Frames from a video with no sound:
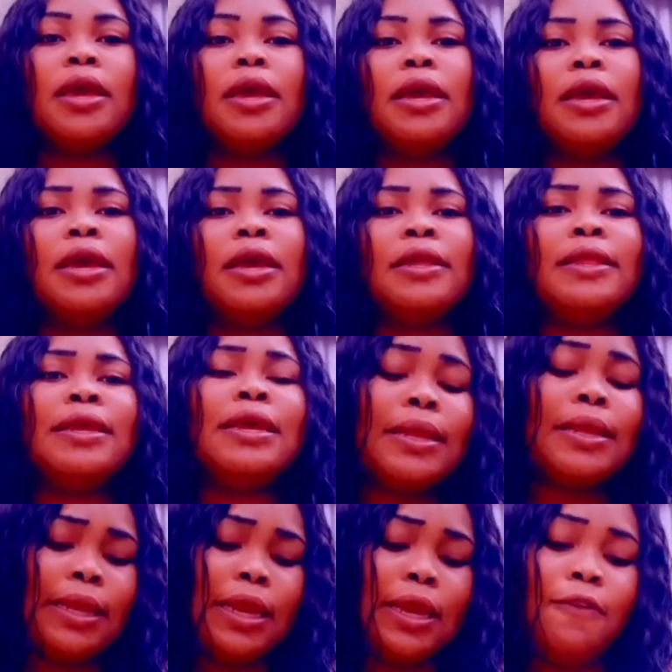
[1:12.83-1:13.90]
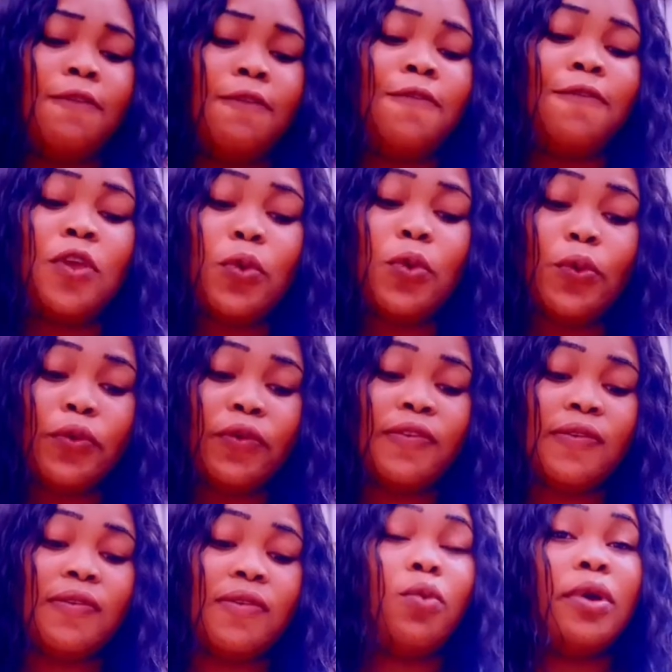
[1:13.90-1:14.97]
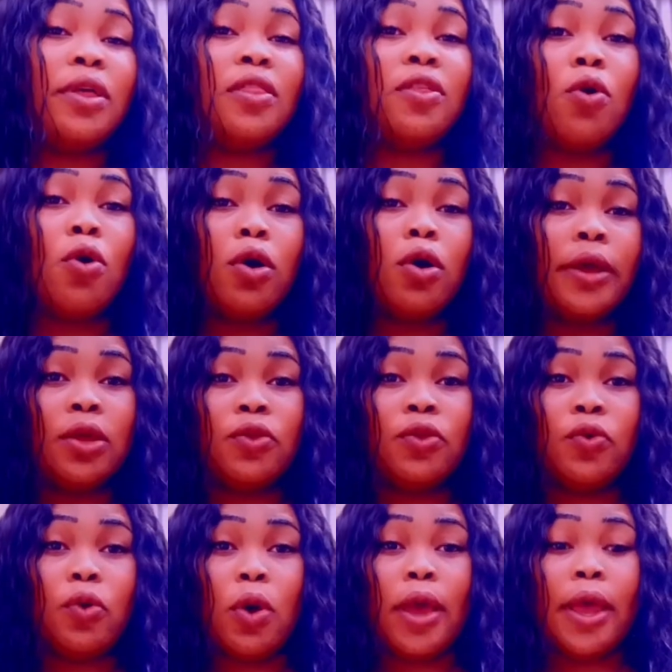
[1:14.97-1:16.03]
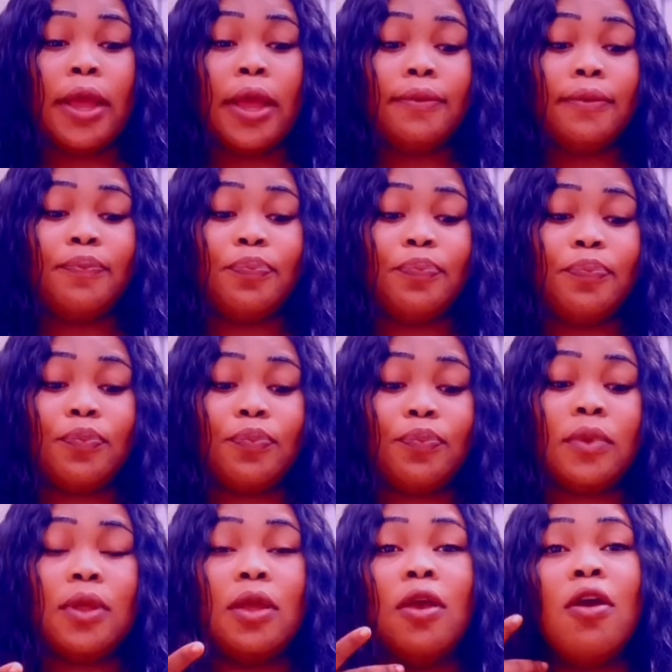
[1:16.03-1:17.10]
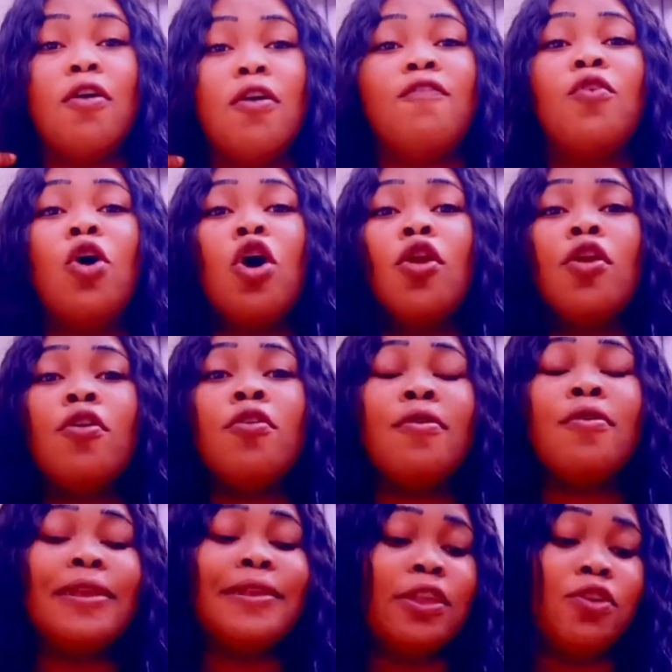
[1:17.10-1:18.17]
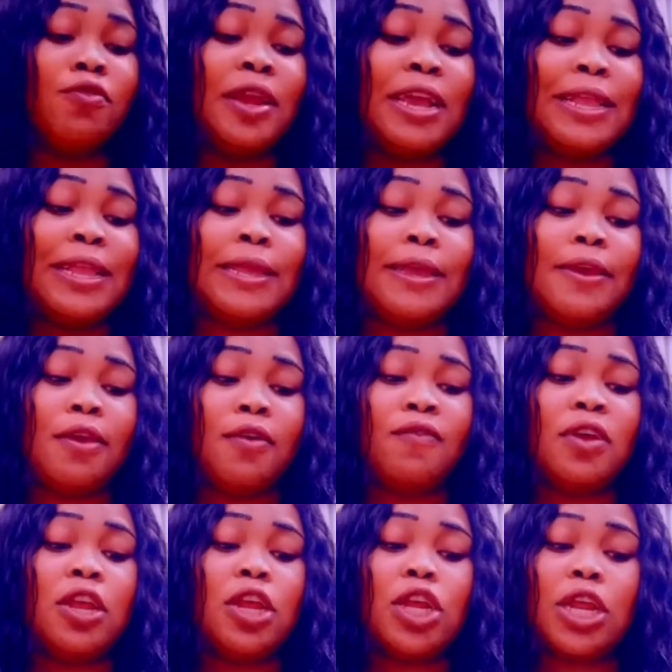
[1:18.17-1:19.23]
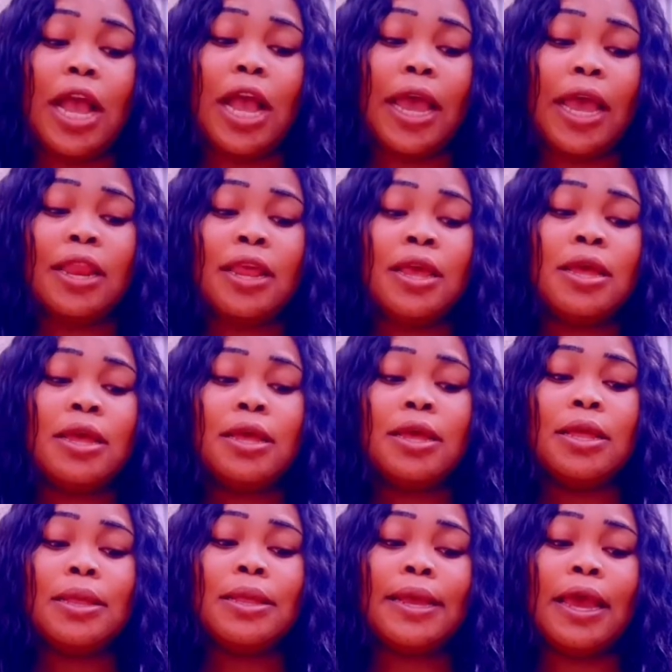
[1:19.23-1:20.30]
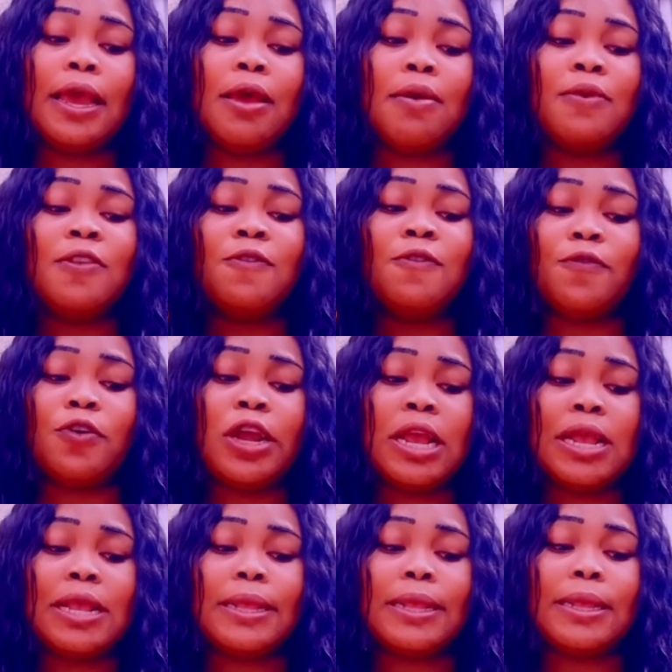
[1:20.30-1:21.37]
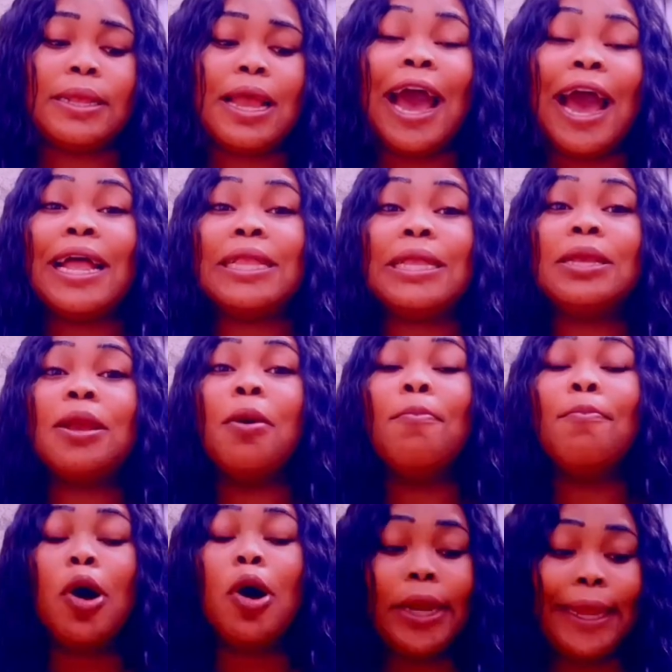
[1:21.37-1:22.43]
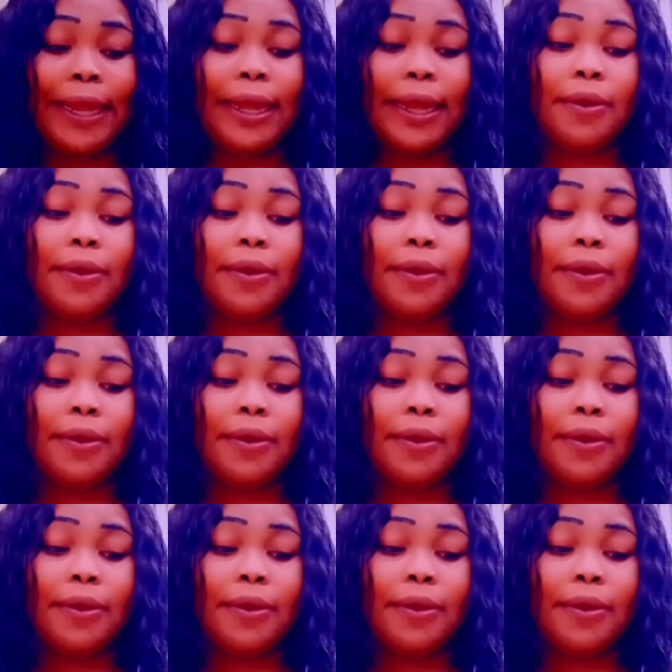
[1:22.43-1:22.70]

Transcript: It is infused with coconut oil for restorative shine, tames frizz, adds body,